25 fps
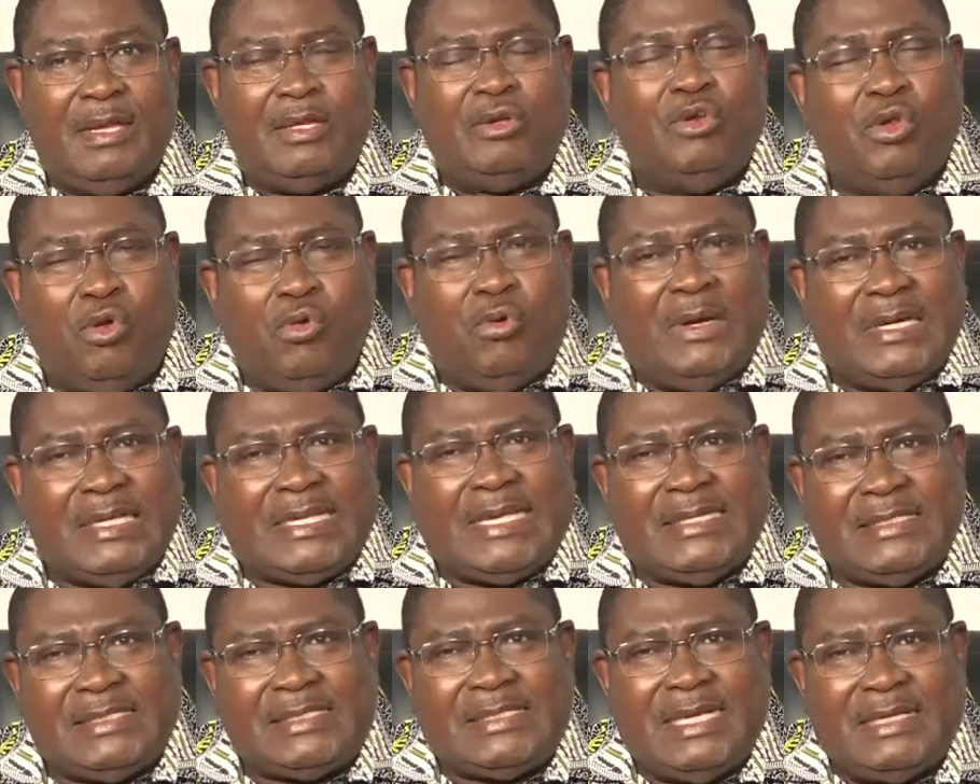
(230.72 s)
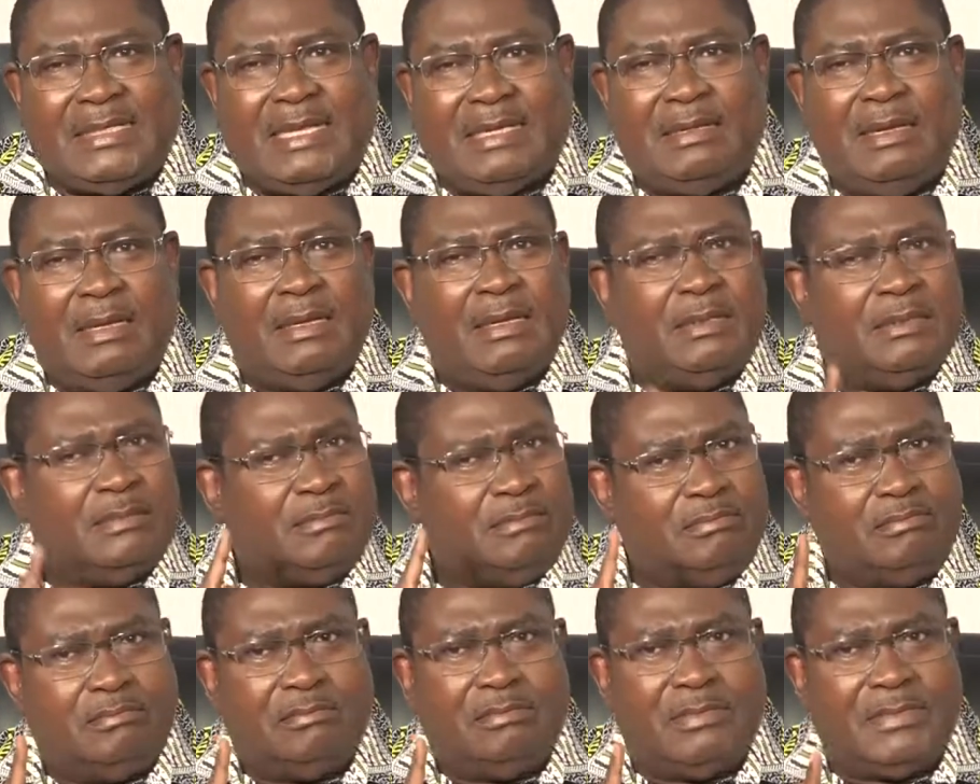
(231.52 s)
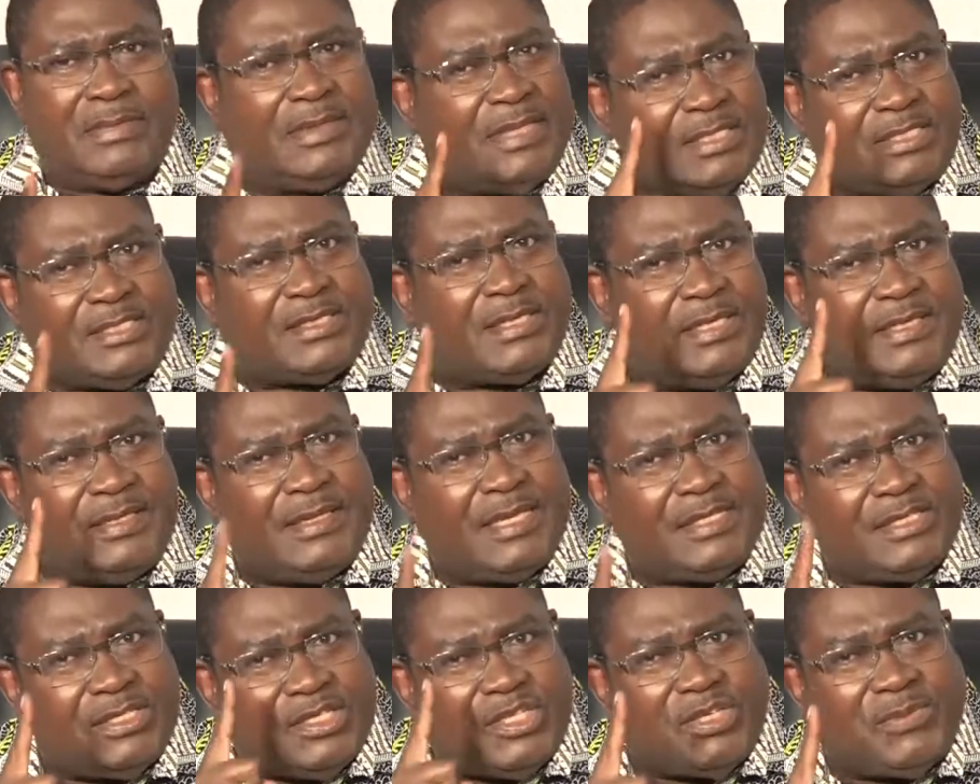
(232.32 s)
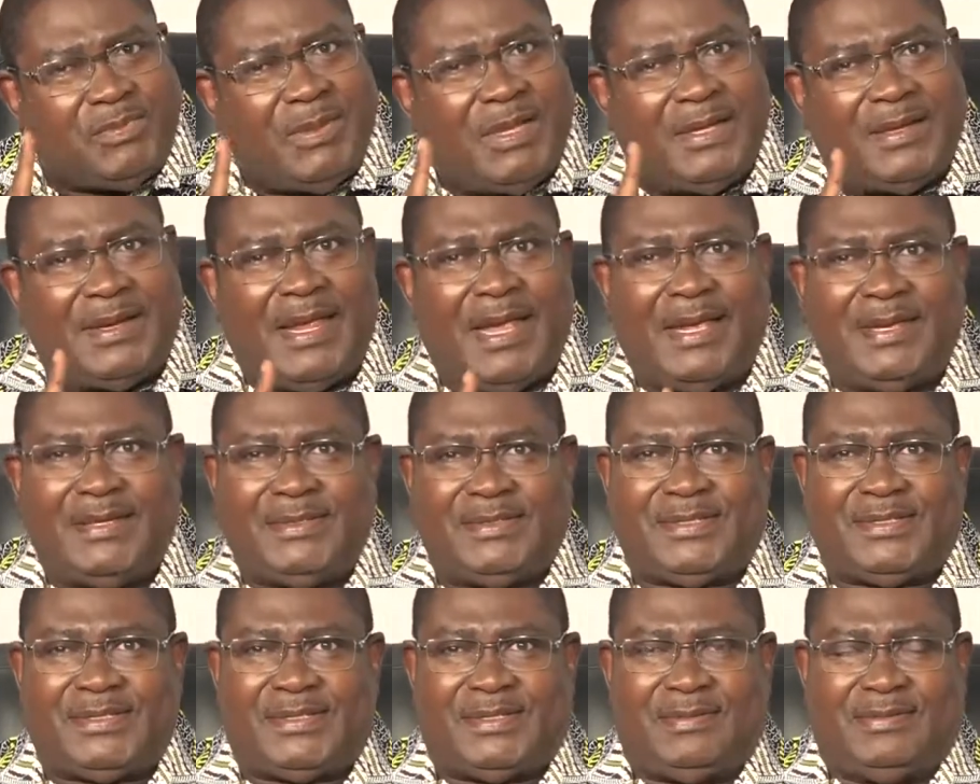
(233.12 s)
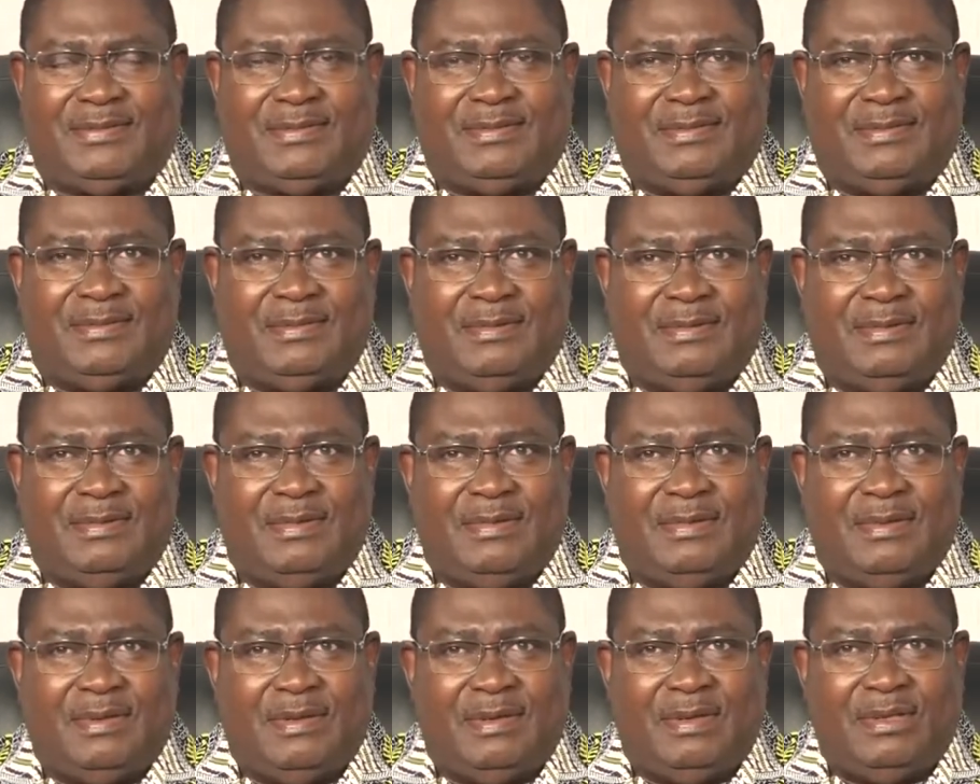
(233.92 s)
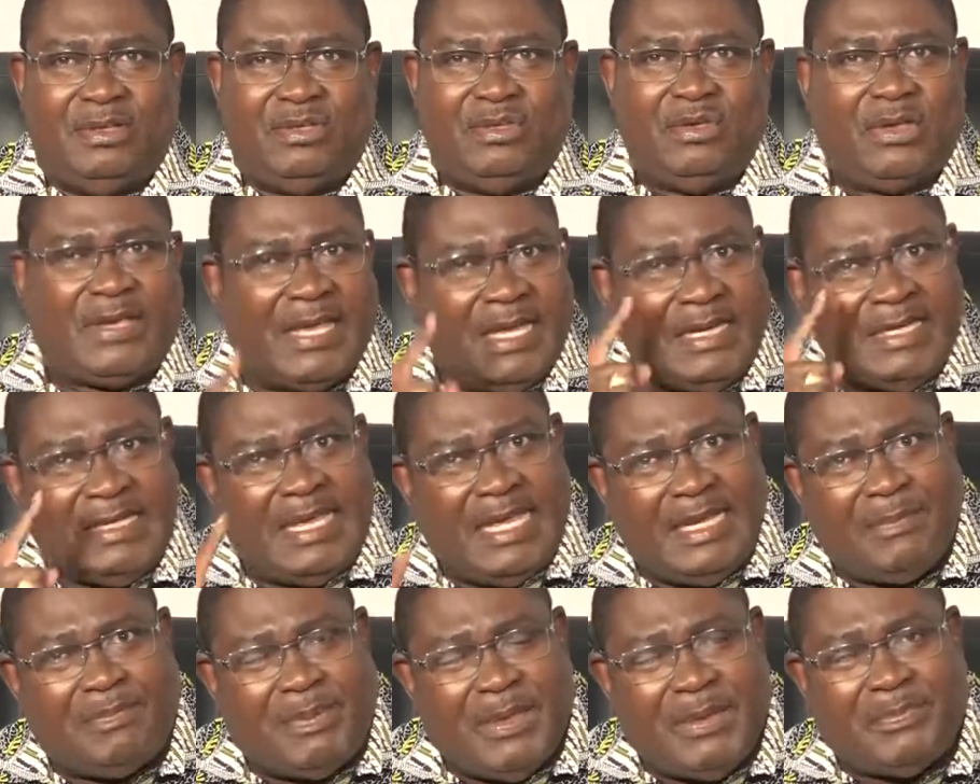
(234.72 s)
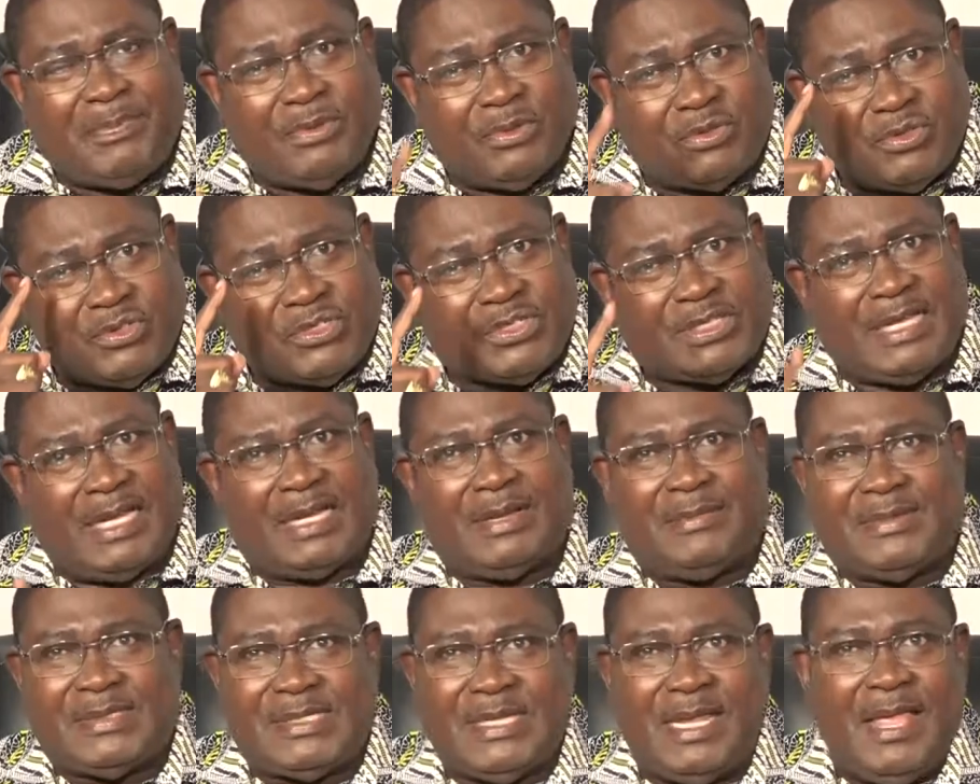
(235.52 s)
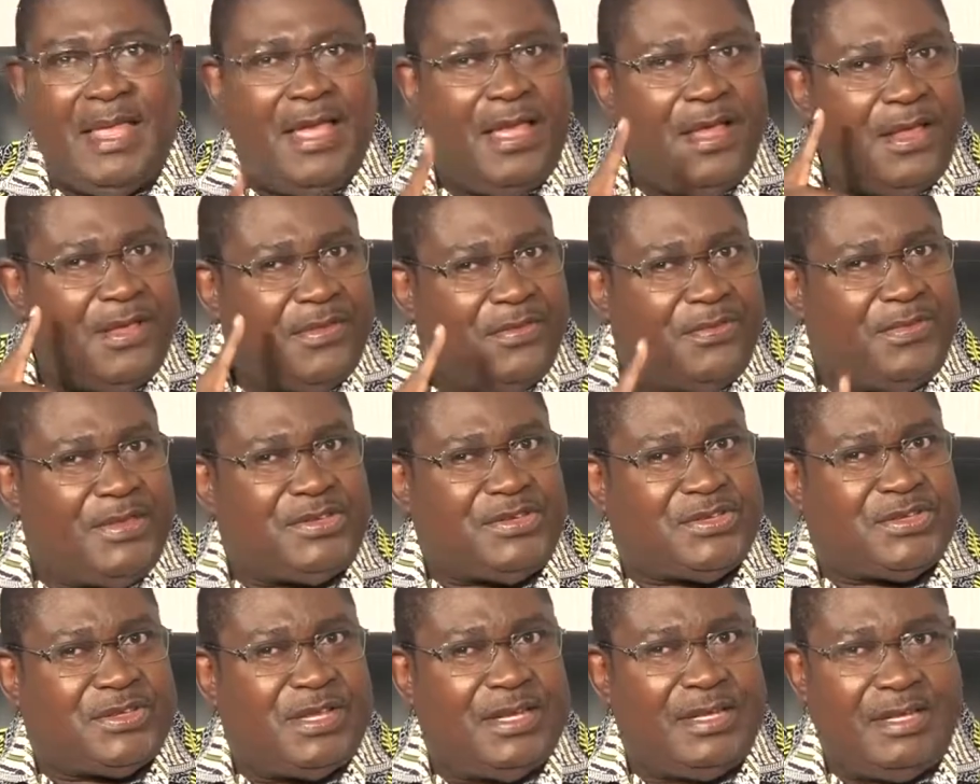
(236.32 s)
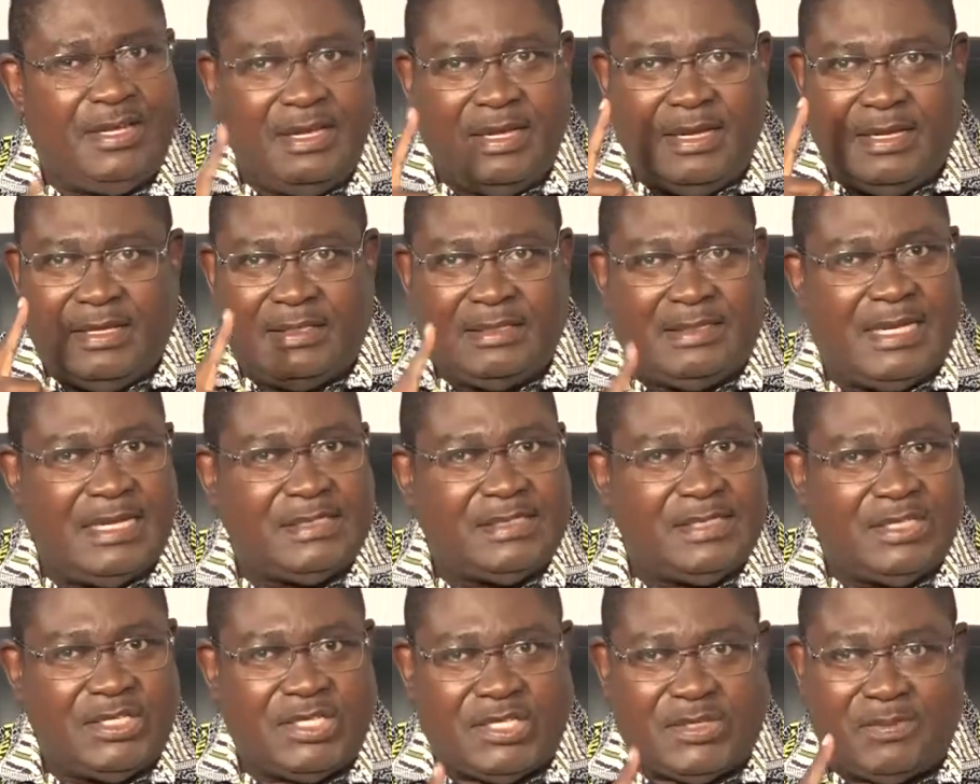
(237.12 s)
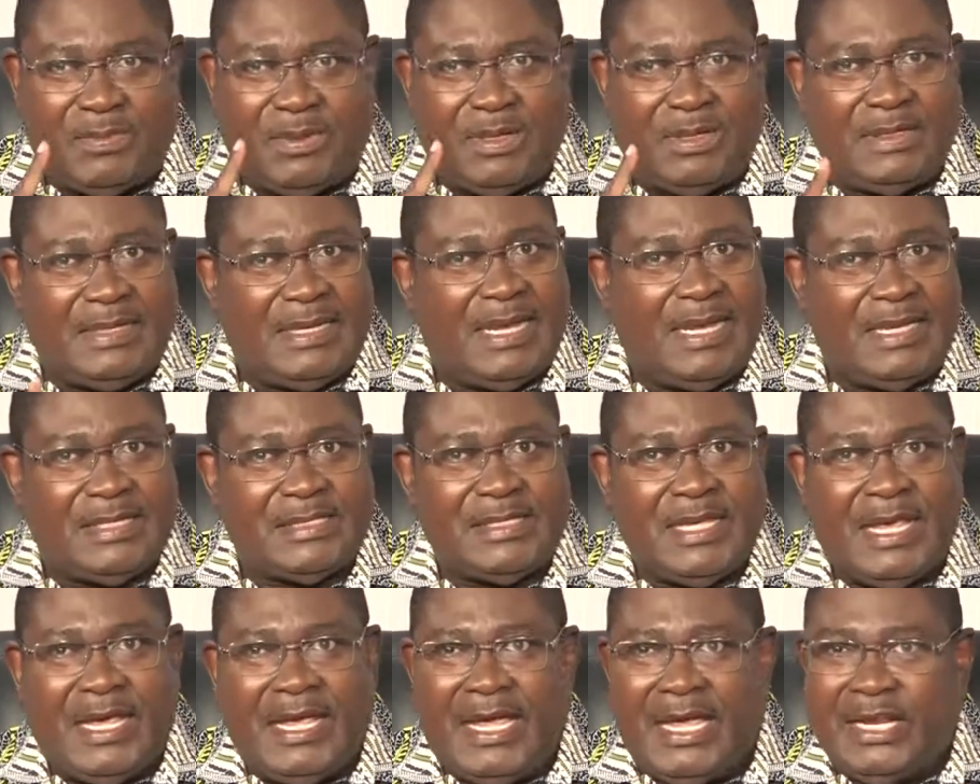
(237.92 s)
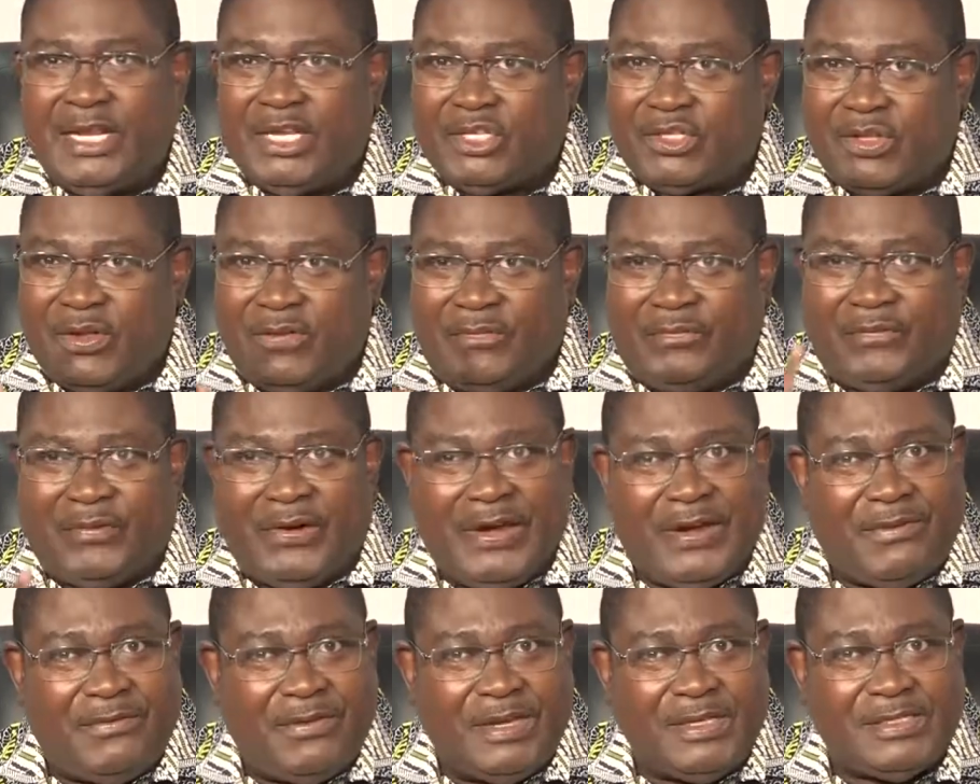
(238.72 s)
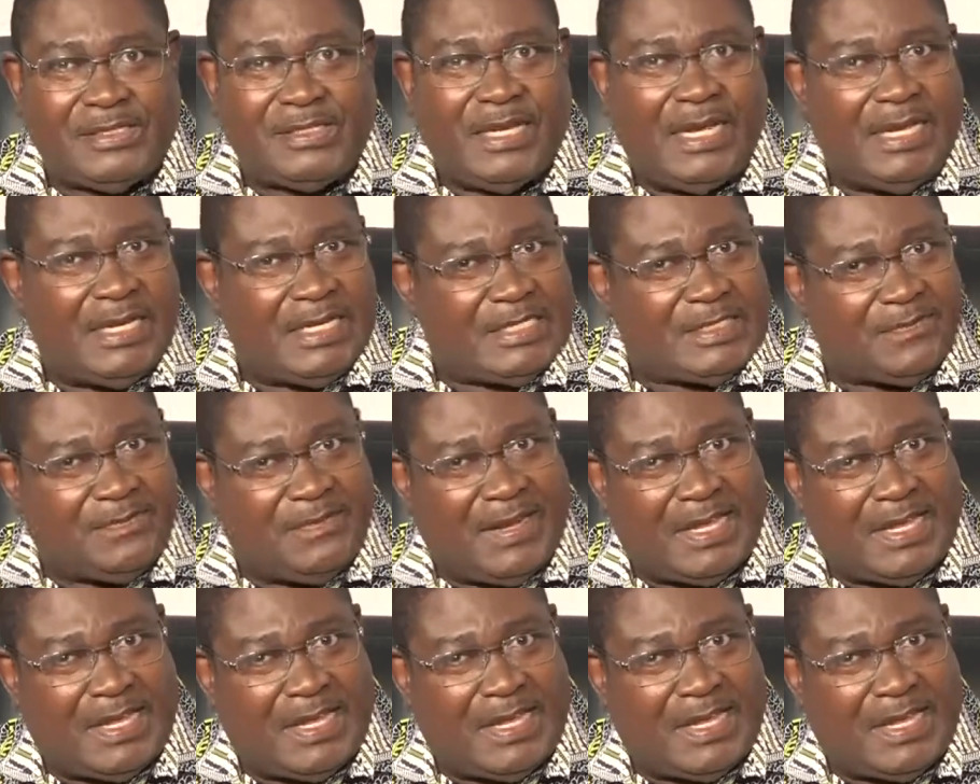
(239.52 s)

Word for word: No one can say that, hmm, this thing doesn't smell nice. You can't get people to stand up and say, this thing doesn't smell nice. It is not fragrance, it is